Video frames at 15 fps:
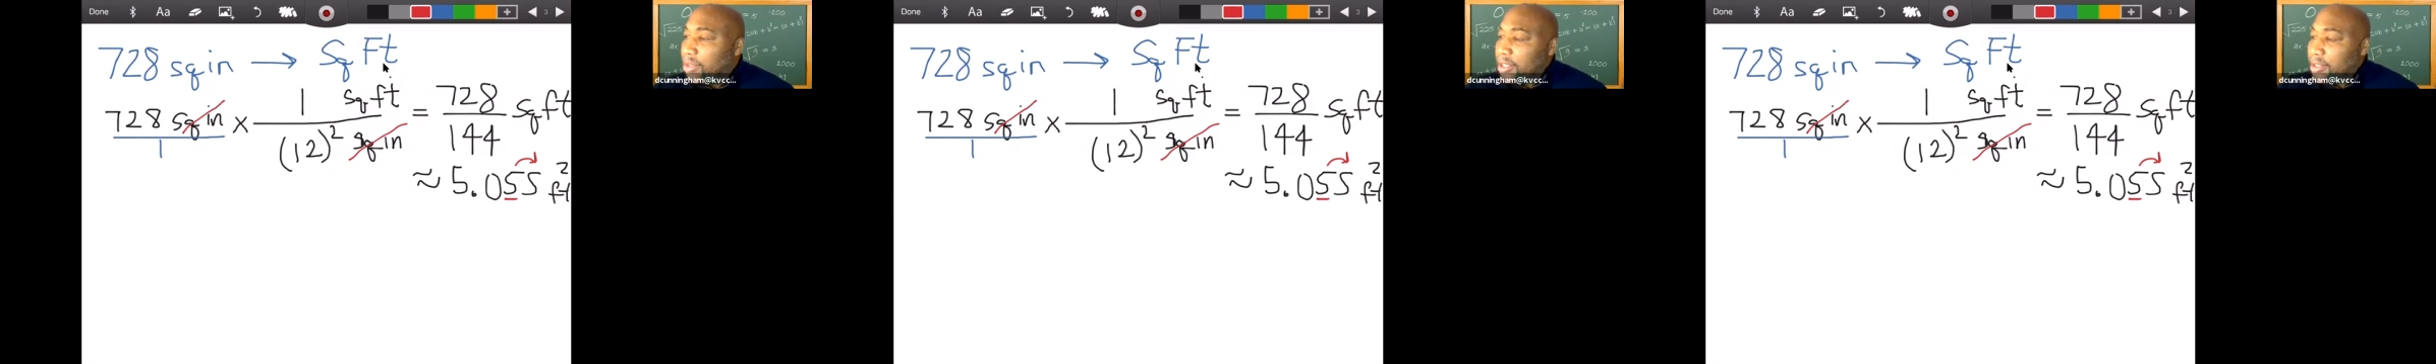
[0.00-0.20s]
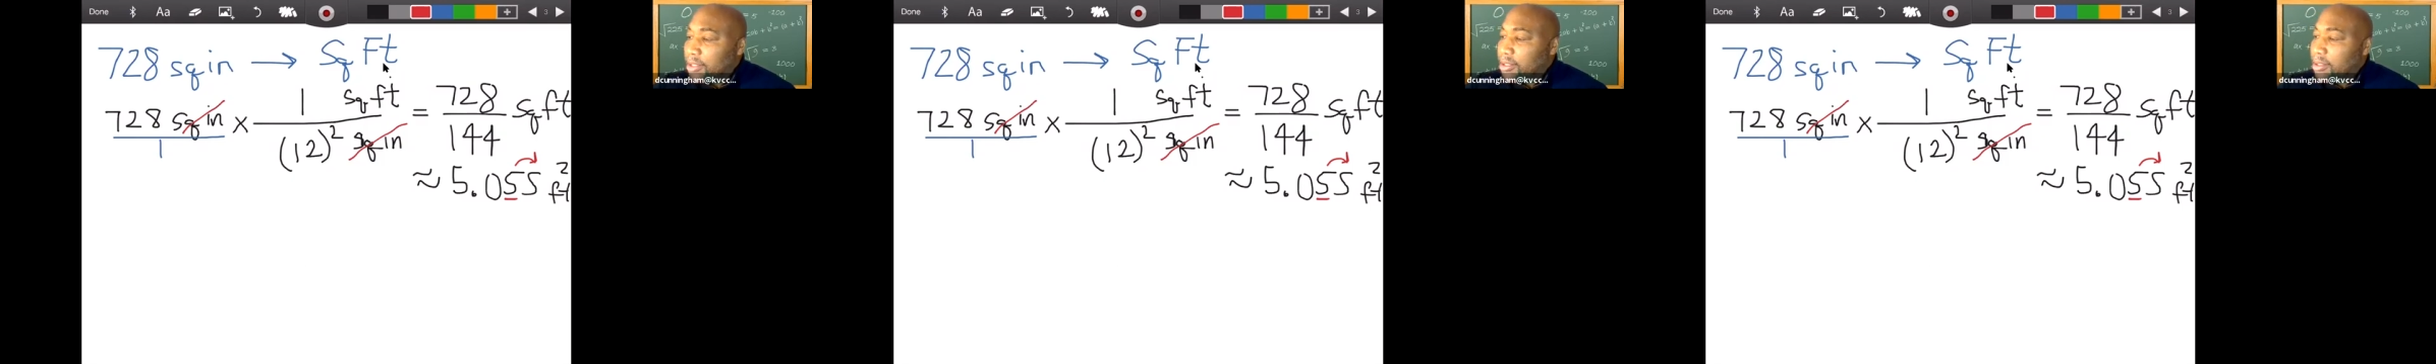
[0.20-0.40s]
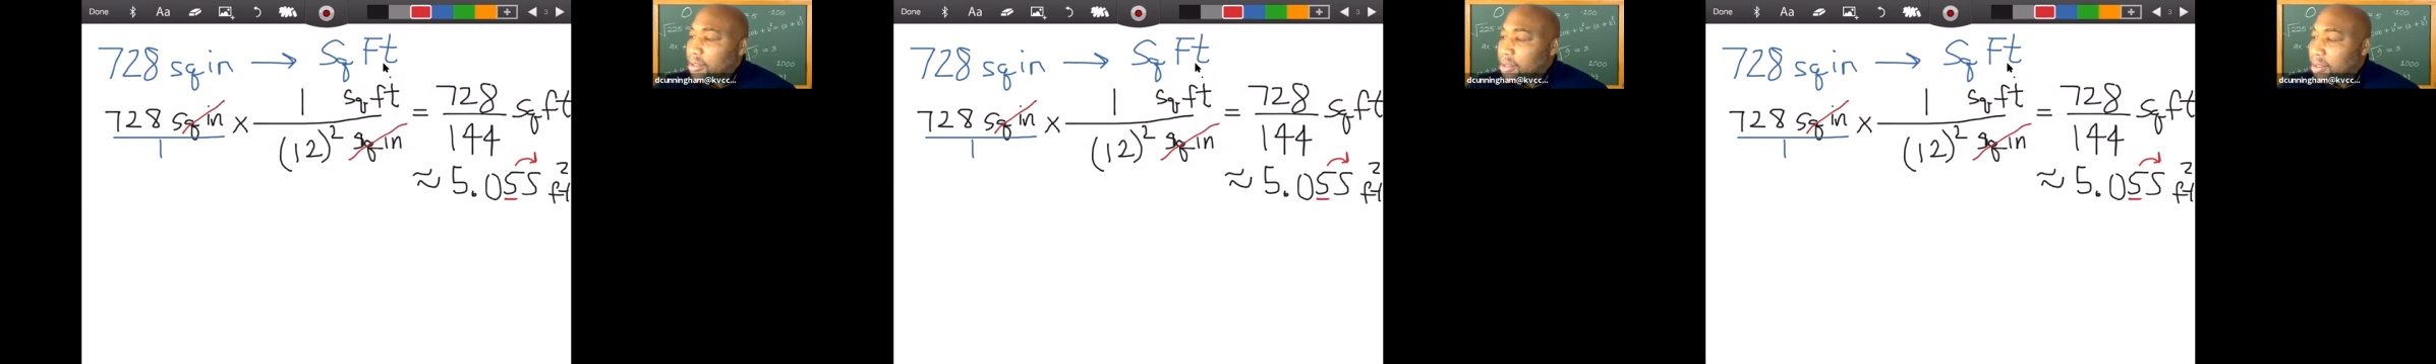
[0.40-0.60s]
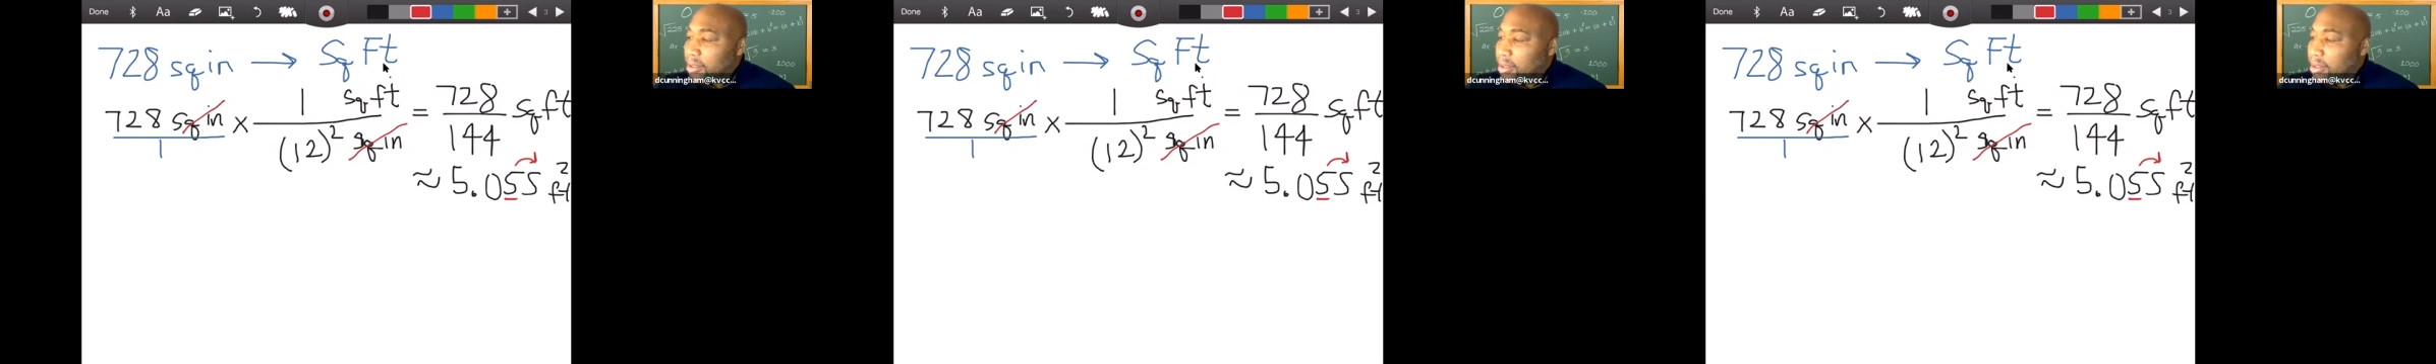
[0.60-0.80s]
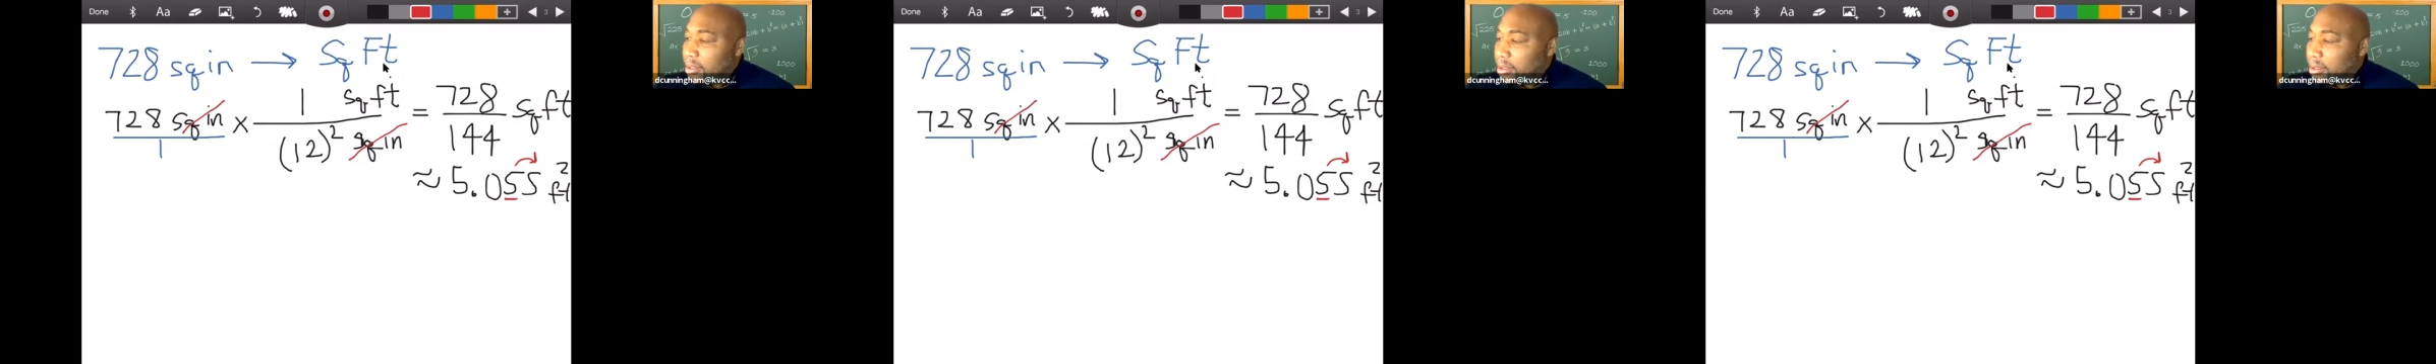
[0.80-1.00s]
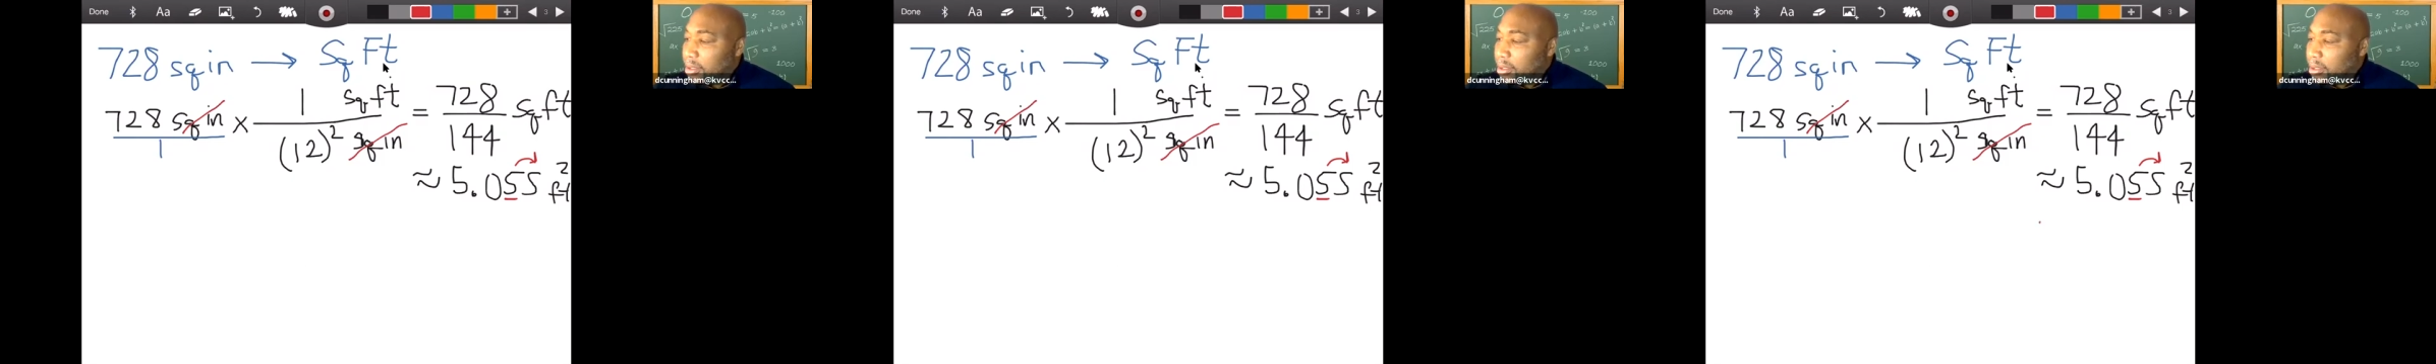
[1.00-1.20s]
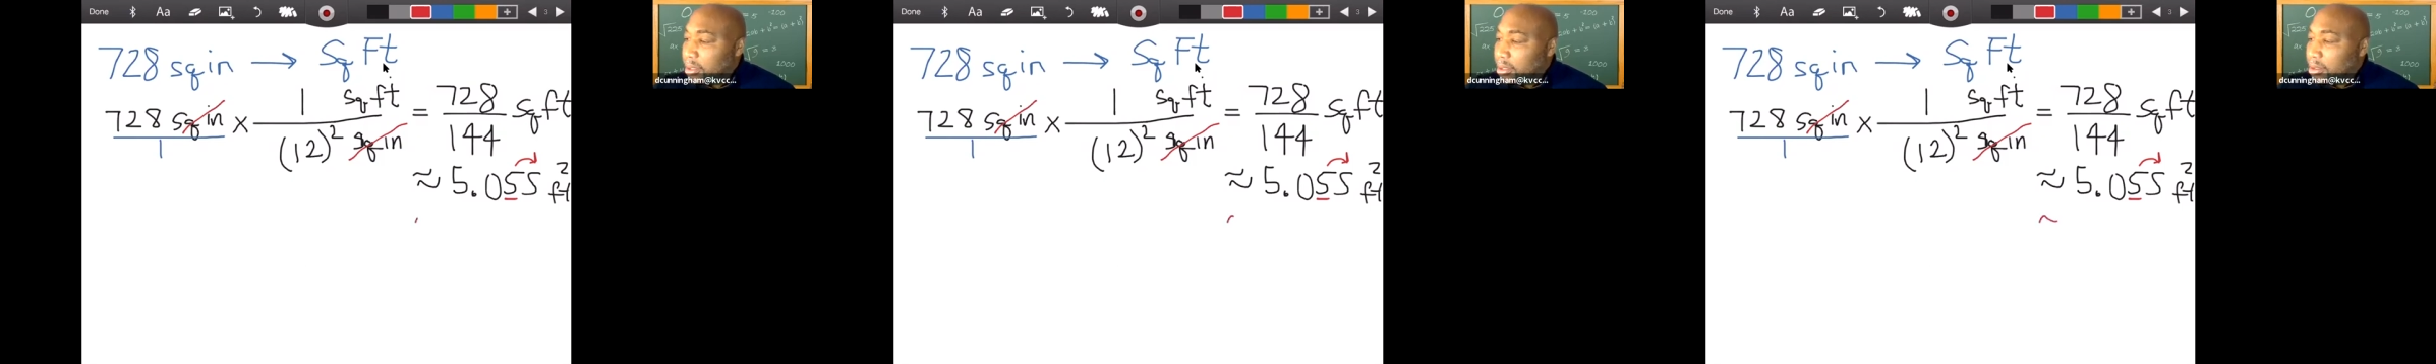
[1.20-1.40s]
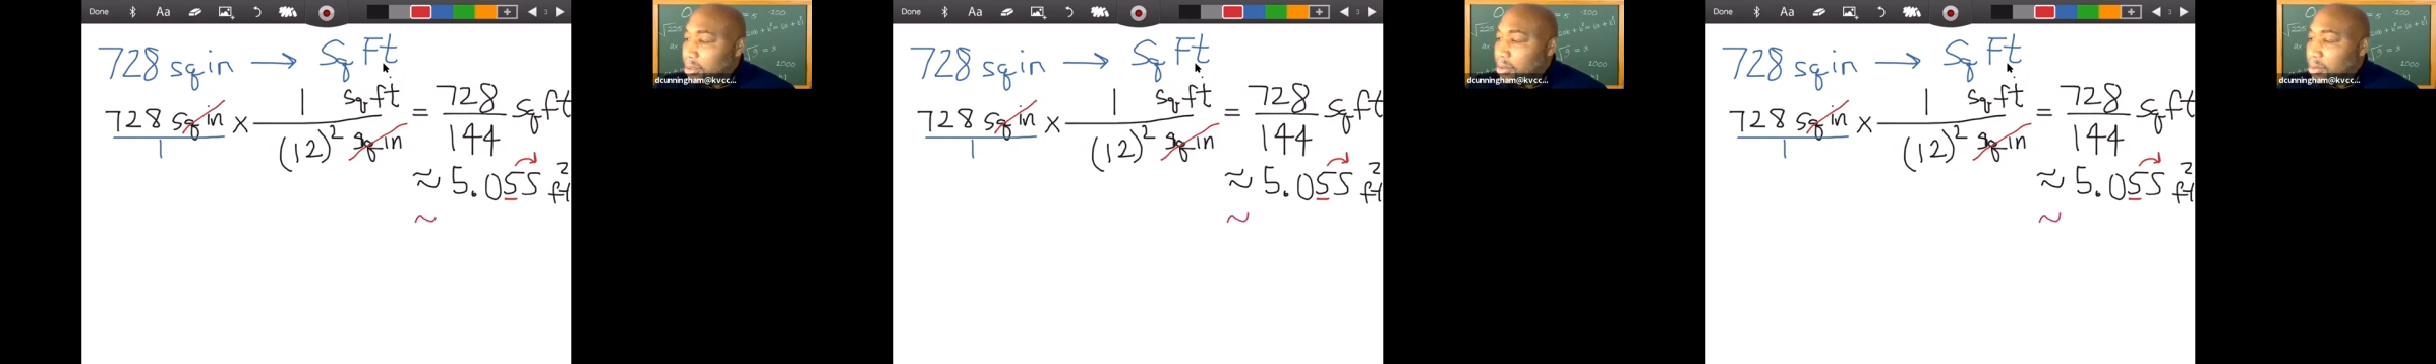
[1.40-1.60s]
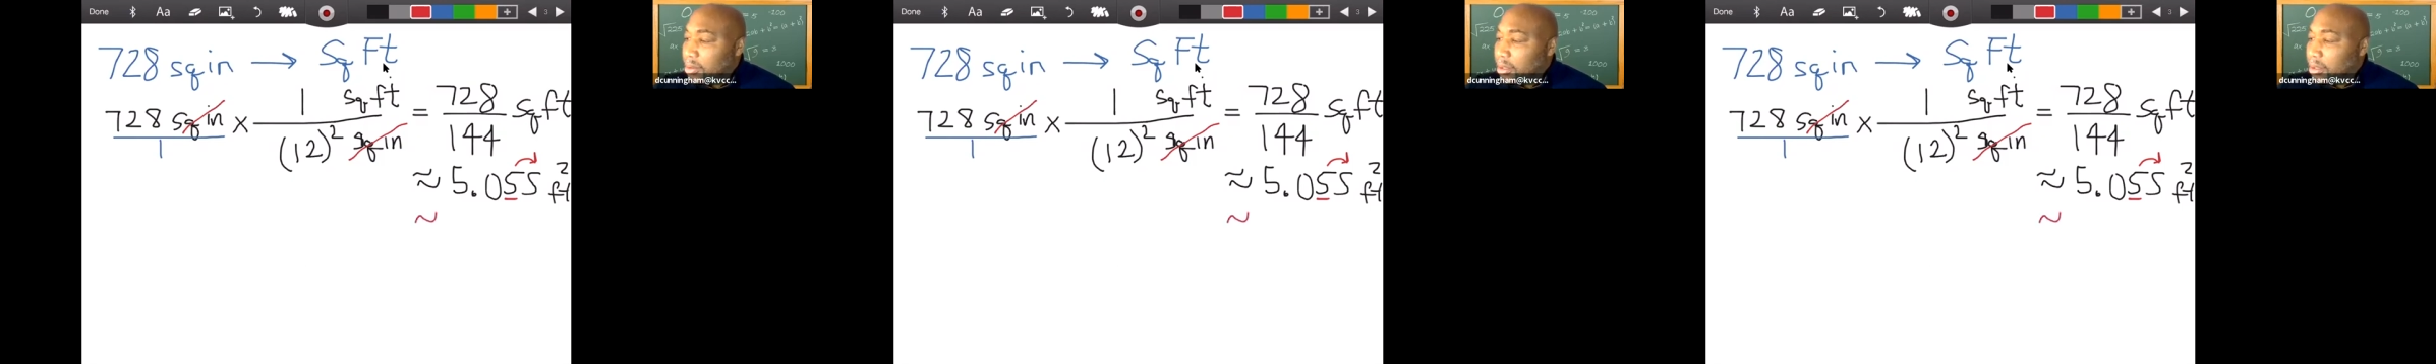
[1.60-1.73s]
this to